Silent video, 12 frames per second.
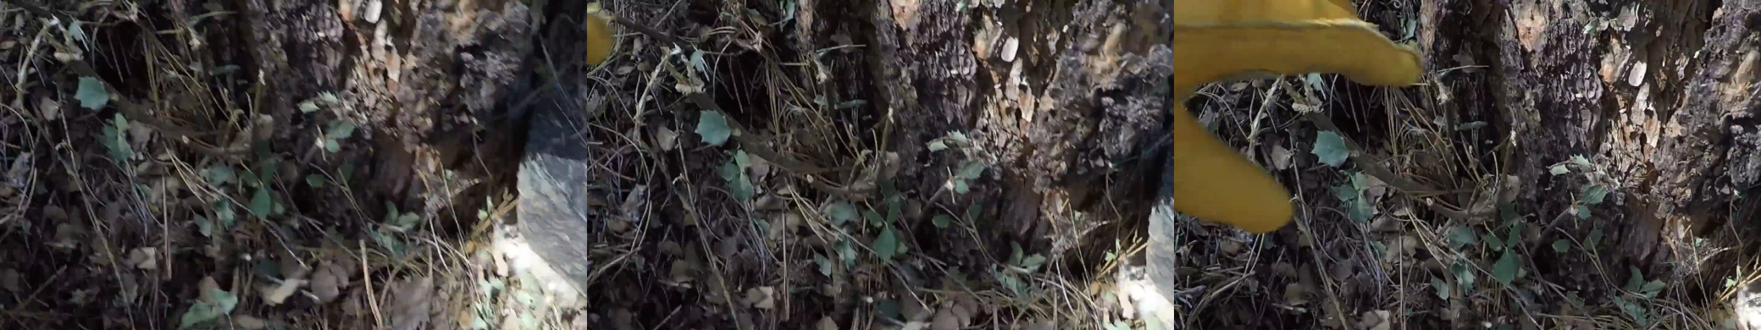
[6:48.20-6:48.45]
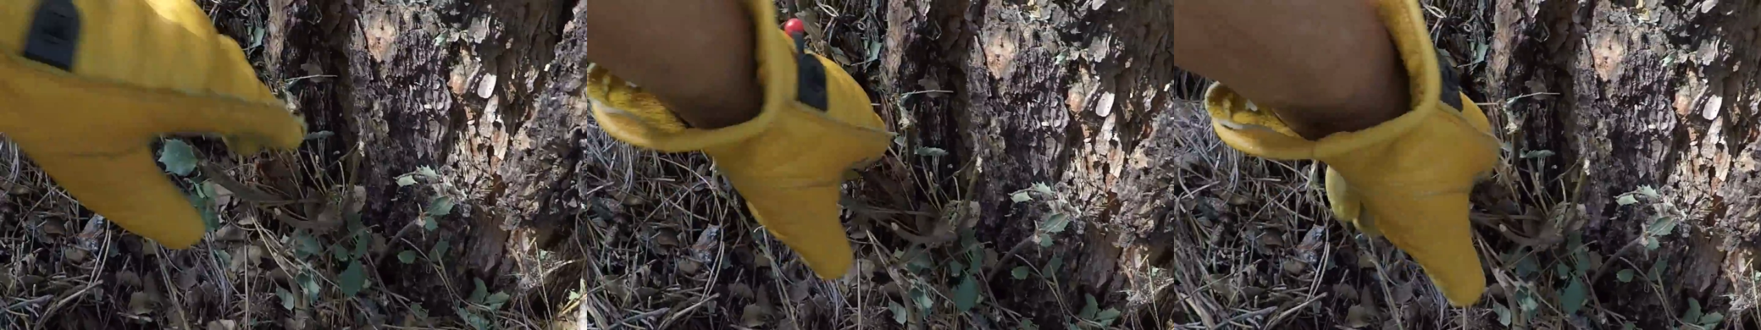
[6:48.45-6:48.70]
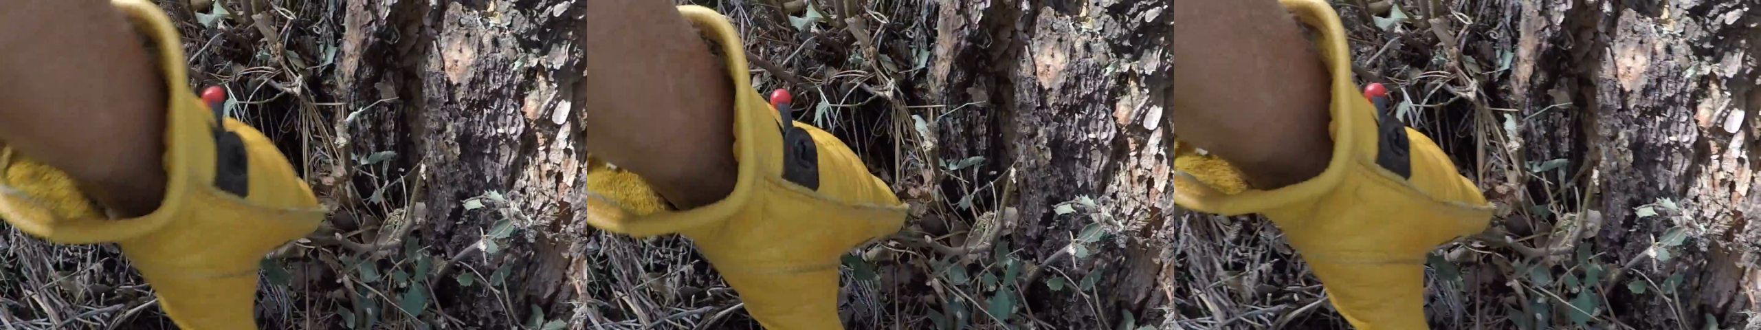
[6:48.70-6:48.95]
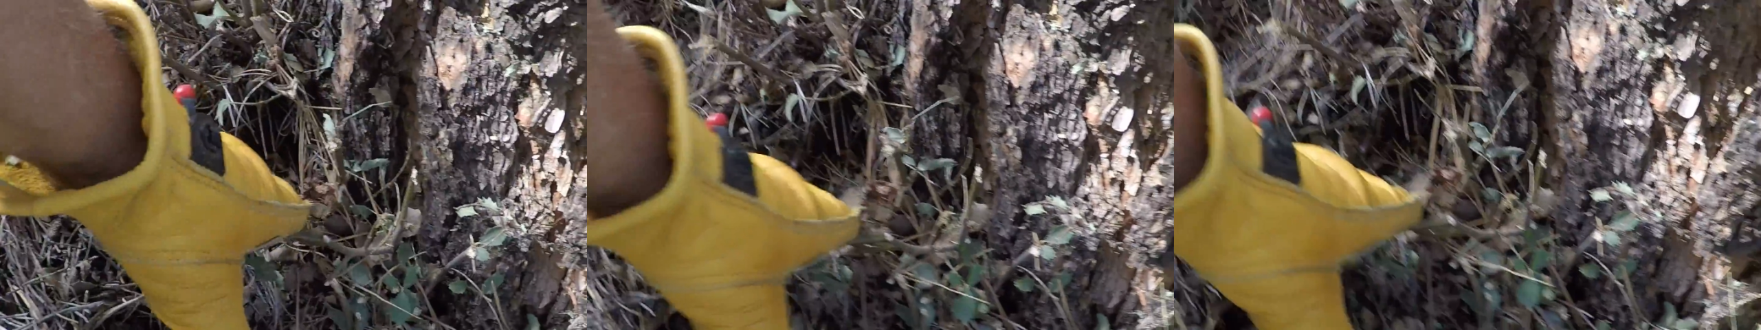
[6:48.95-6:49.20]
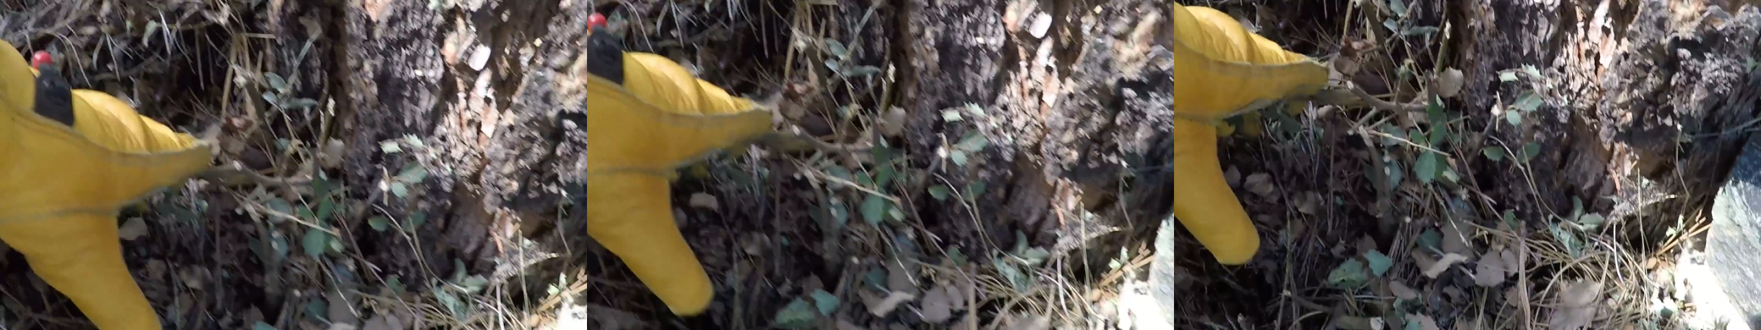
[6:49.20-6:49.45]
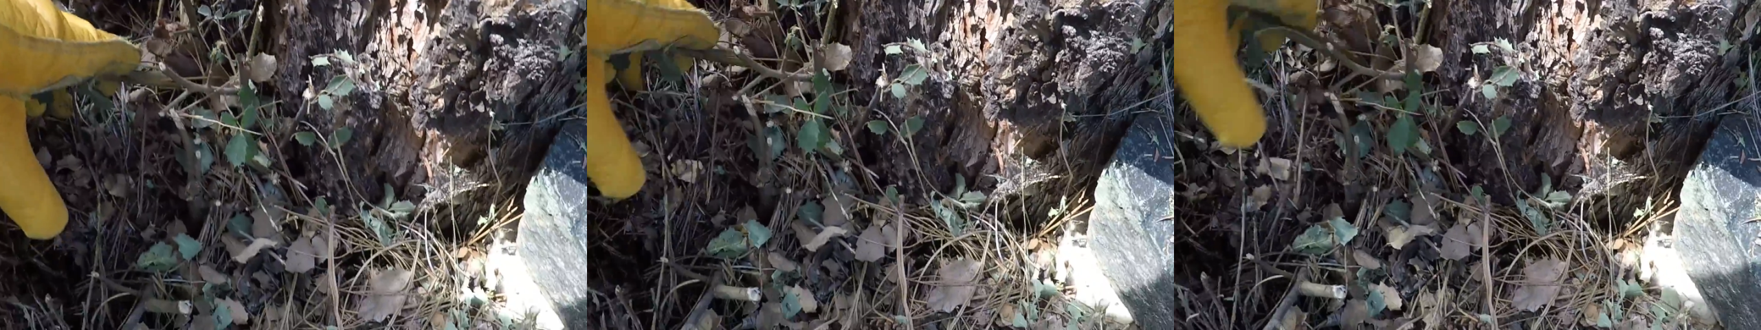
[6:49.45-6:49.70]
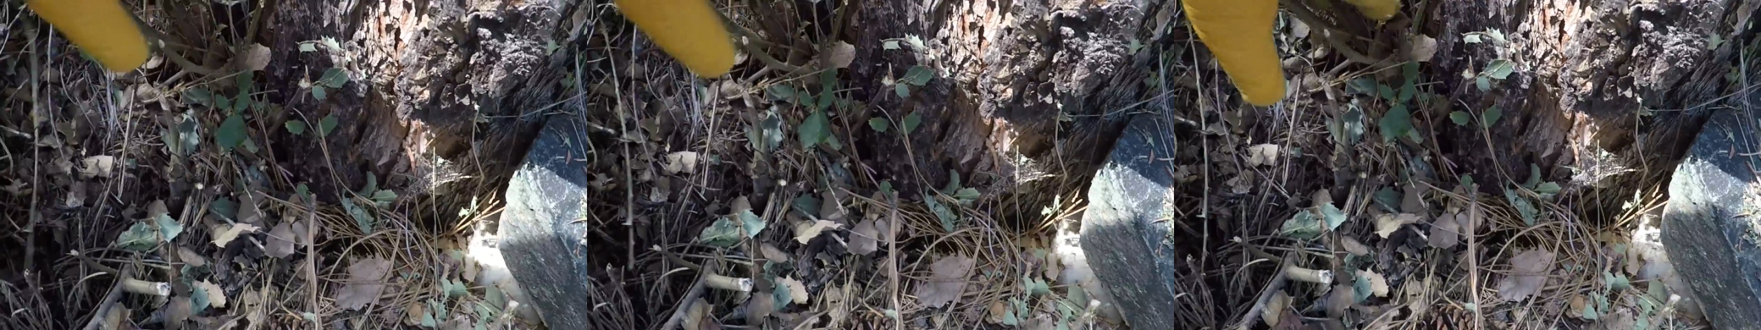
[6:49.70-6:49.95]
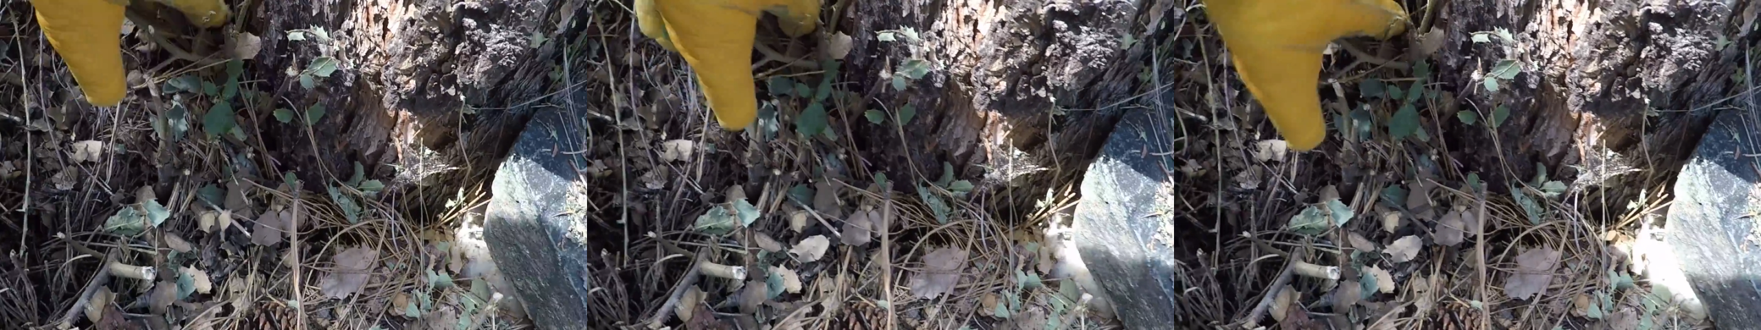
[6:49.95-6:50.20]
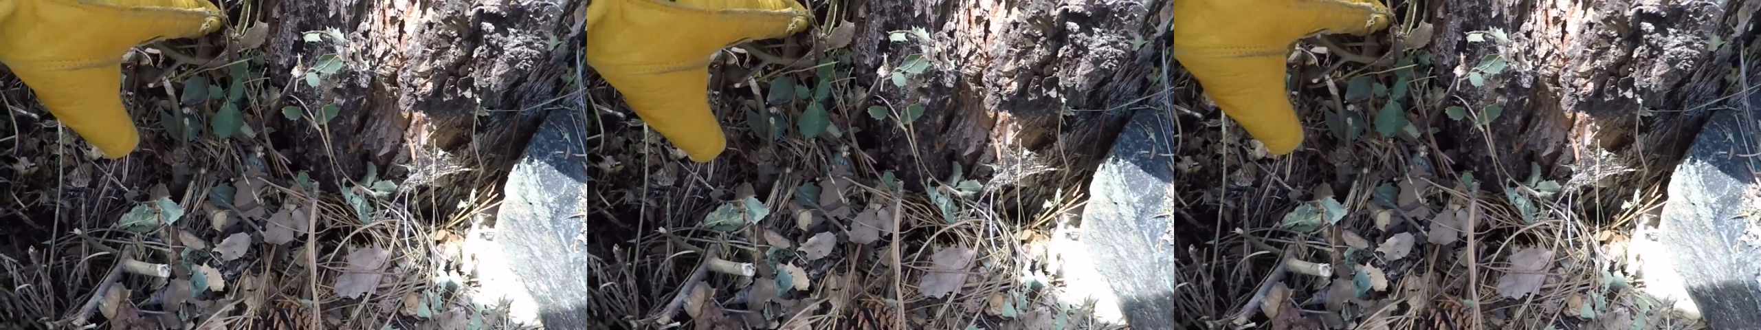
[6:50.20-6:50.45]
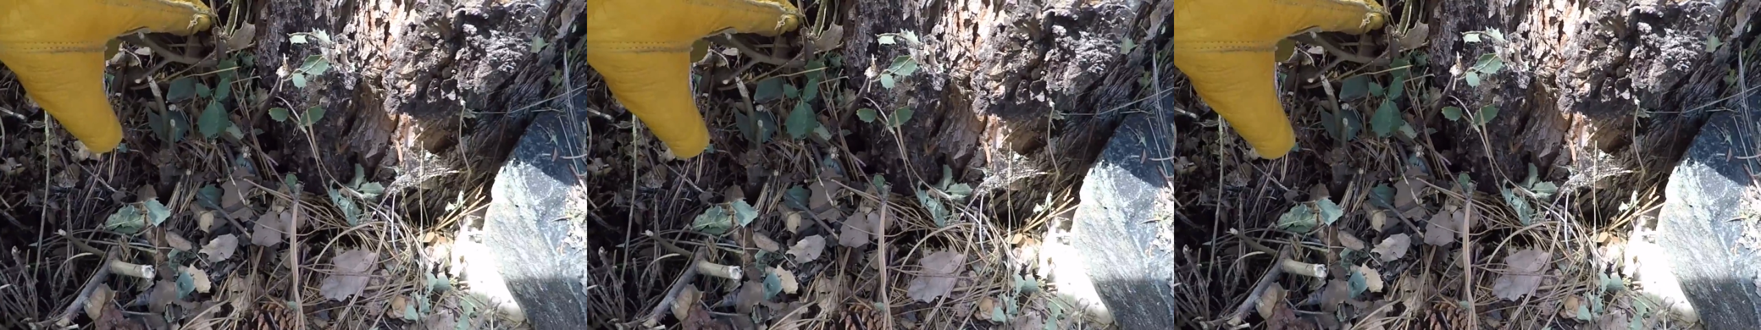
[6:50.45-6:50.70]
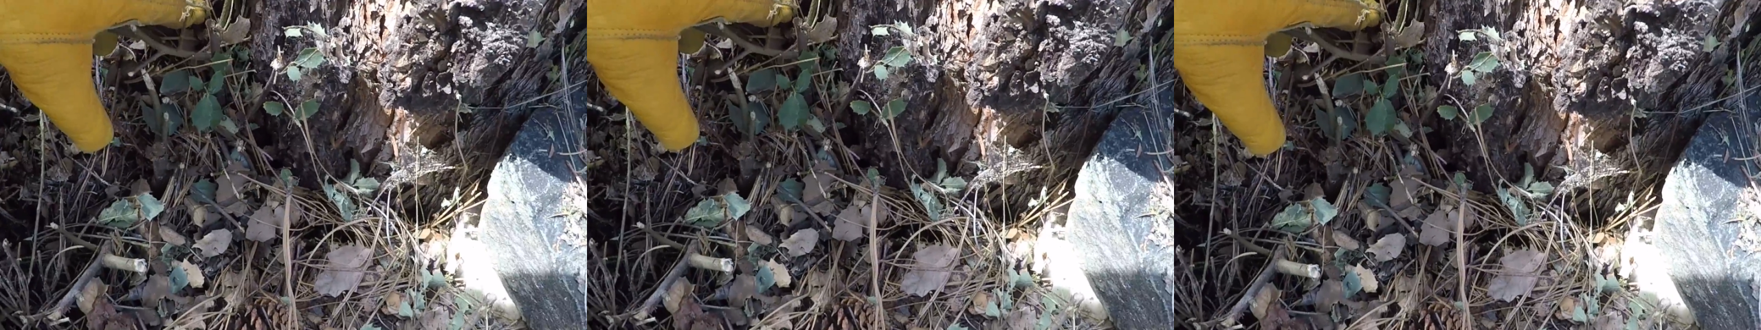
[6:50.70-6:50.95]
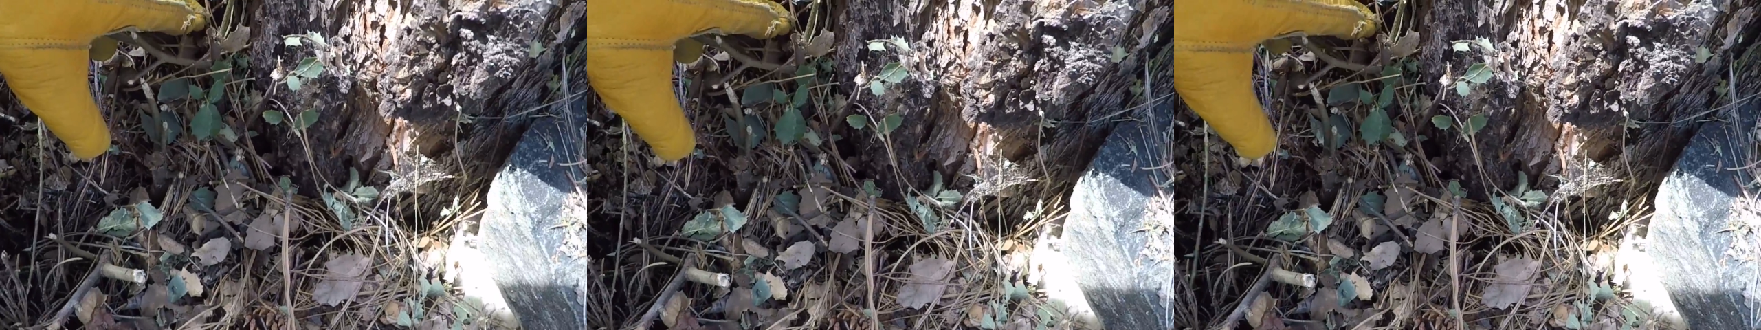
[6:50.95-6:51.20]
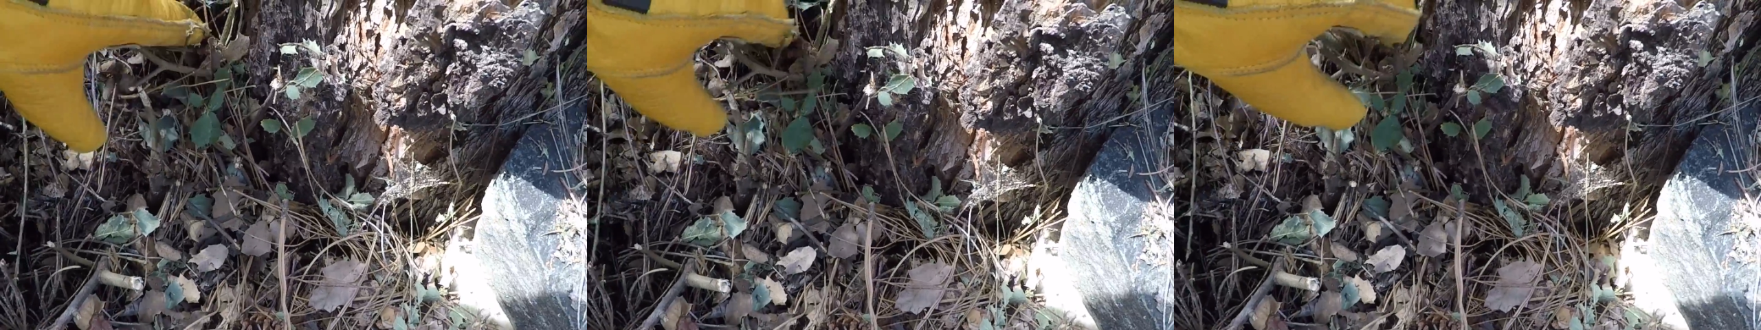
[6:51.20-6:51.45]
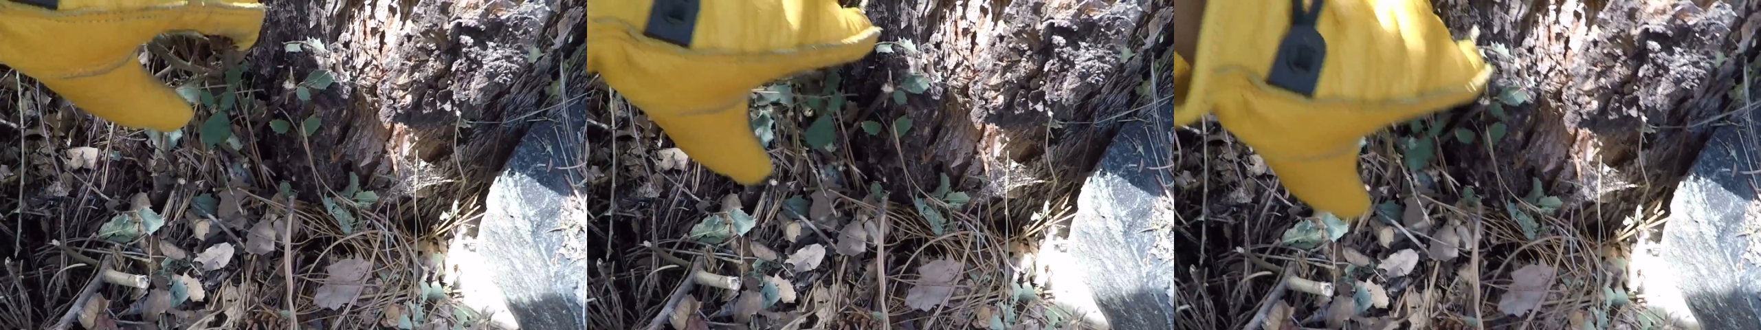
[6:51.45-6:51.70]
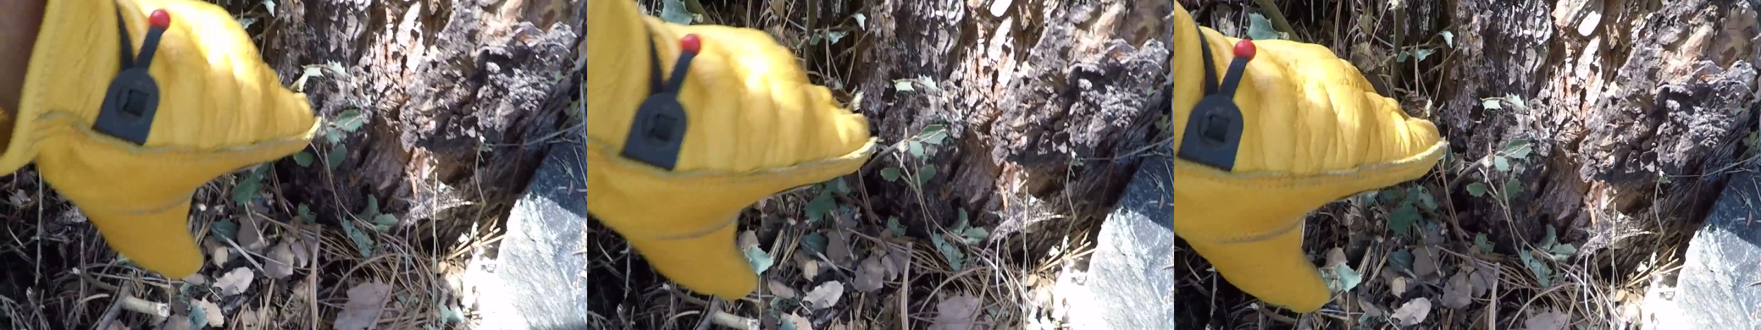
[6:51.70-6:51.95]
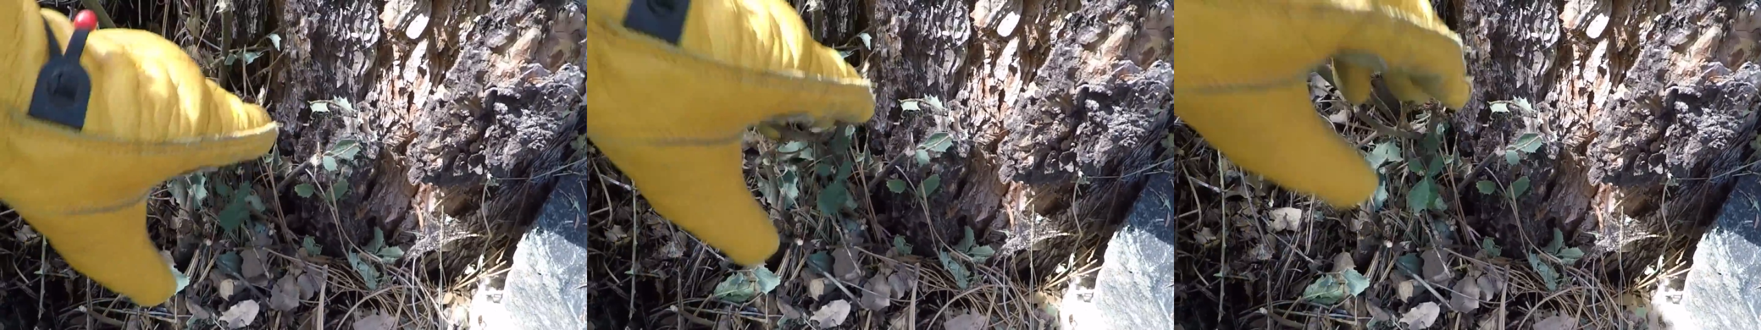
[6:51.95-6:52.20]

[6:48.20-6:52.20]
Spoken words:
No face is visible, so there are no lips to read.